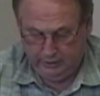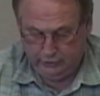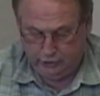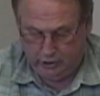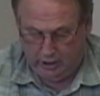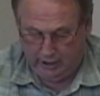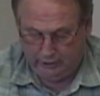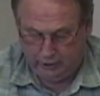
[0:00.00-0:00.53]

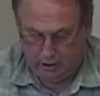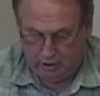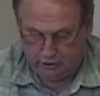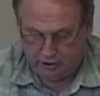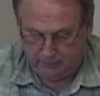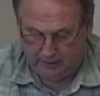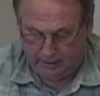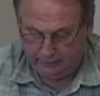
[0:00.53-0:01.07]
John talks
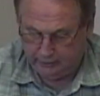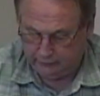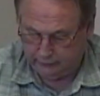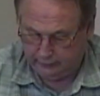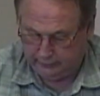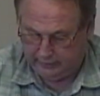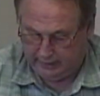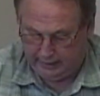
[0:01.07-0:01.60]
about
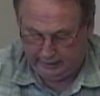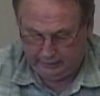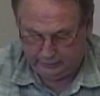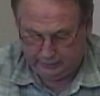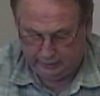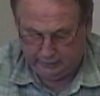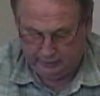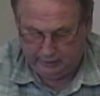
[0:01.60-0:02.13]
different things
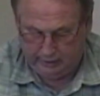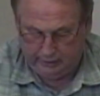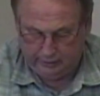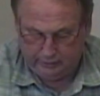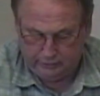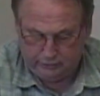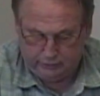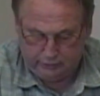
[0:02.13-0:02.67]
in,
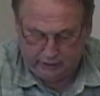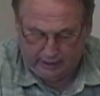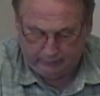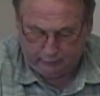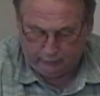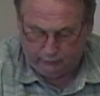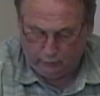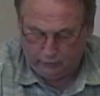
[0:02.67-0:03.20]
in
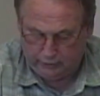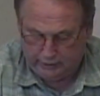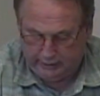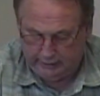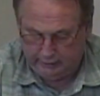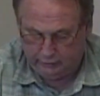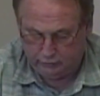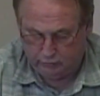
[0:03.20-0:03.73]
chapter
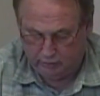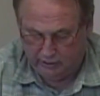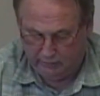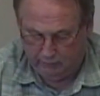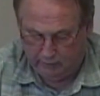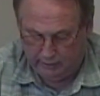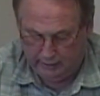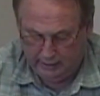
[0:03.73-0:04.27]
14 and
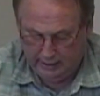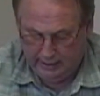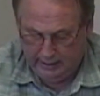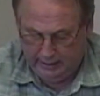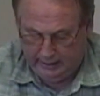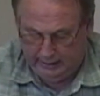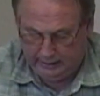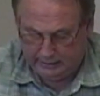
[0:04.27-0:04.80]
21.
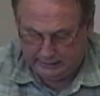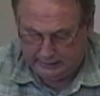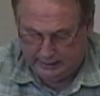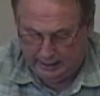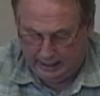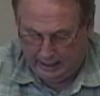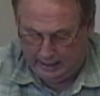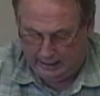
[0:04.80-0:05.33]
He is
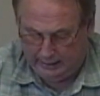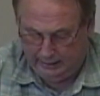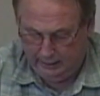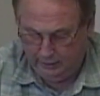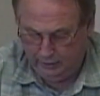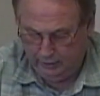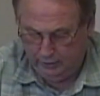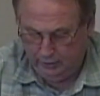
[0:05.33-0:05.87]
God
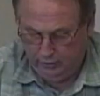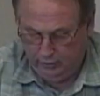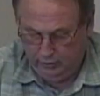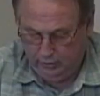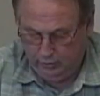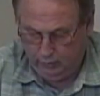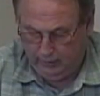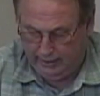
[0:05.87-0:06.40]

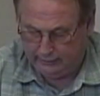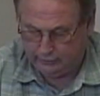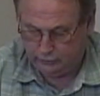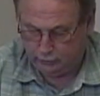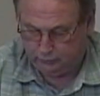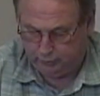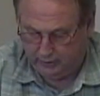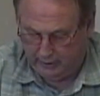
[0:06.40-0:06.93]
who
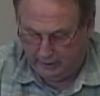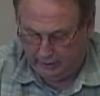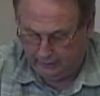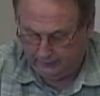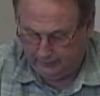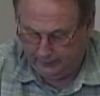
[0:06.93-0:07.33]
answers prayer.